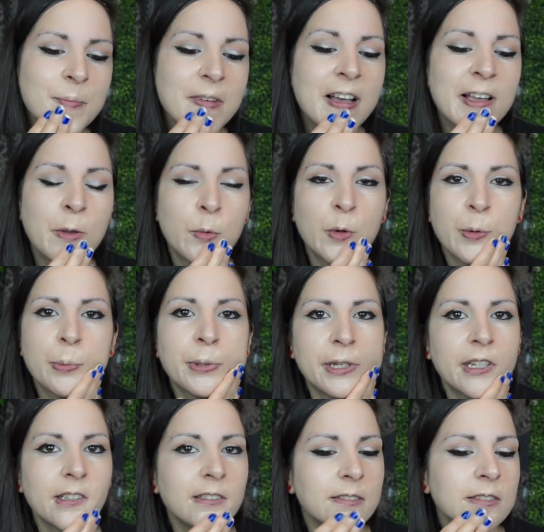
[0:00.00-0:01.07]
I will
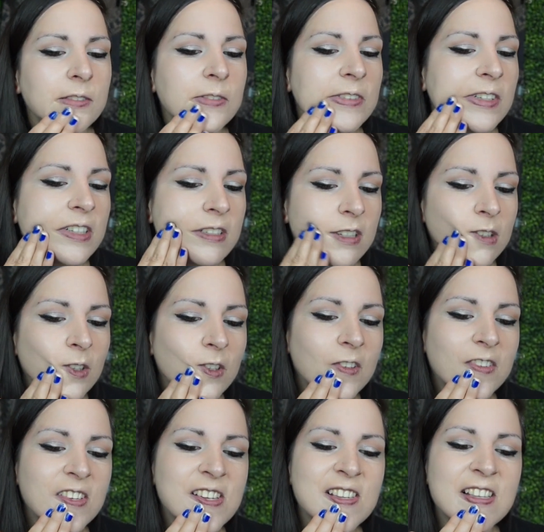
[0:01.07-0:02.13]
put concealer
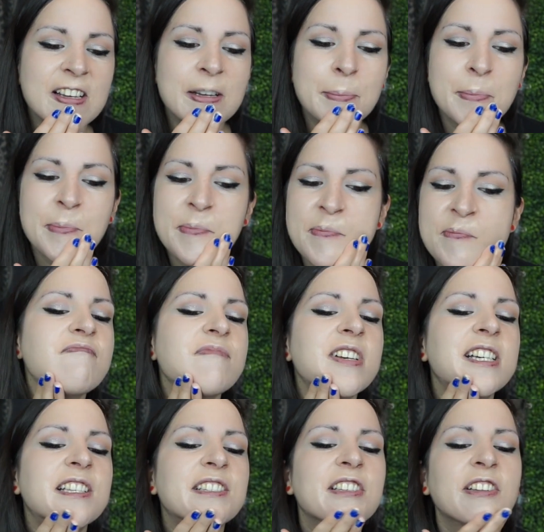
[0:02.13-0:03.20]
on this time. The
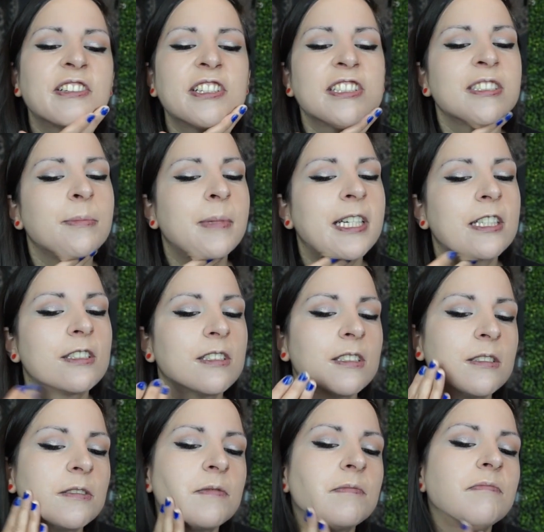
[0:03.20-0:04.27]
concealer doesn't match
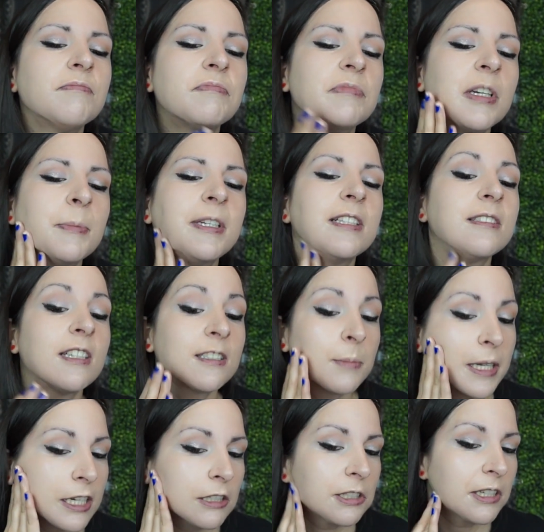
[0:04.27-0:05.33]
though. I mean, it does
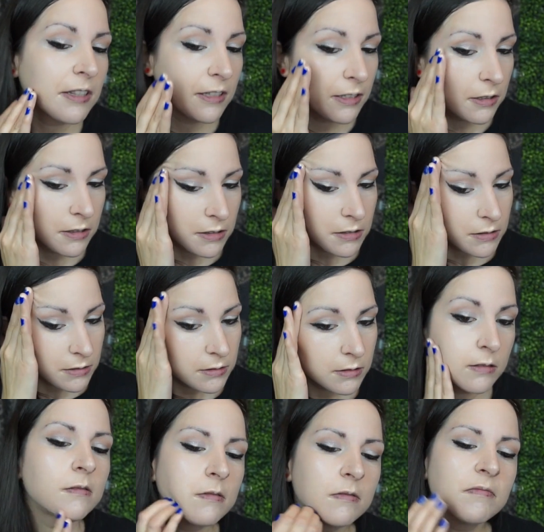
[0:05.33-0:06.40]
match, I think.
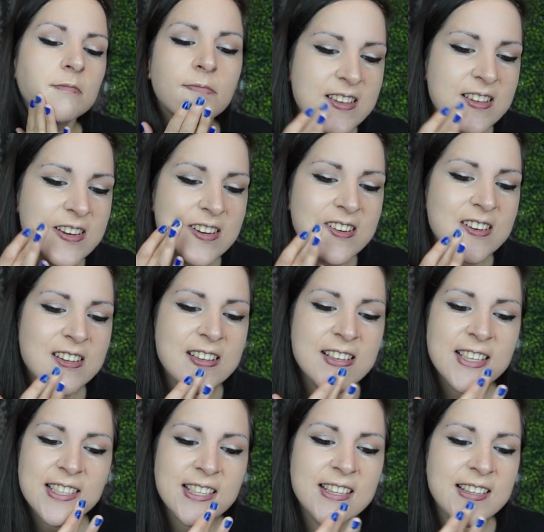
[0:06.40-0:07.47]

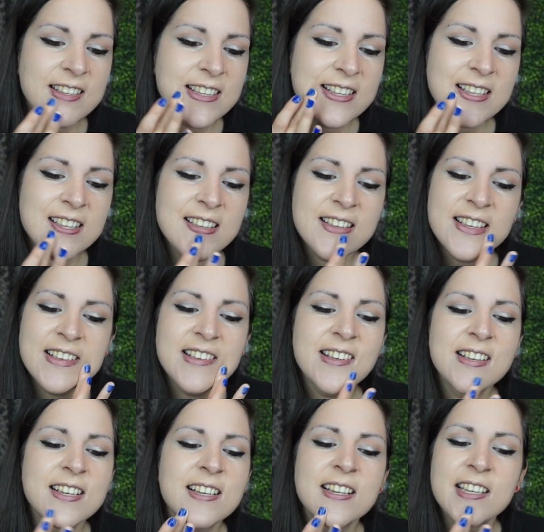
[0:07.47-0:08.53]
Just
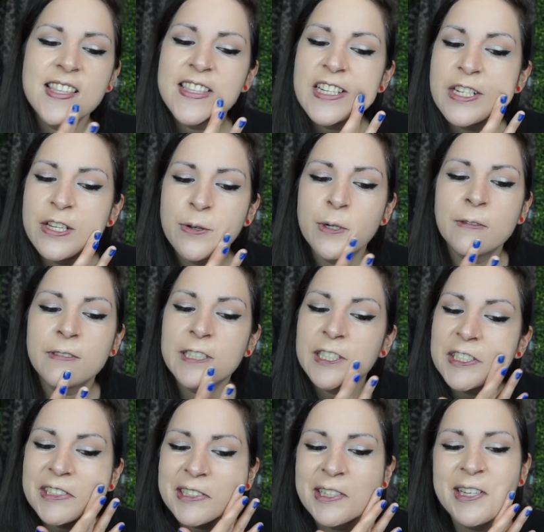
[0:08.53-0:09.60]
the two of us.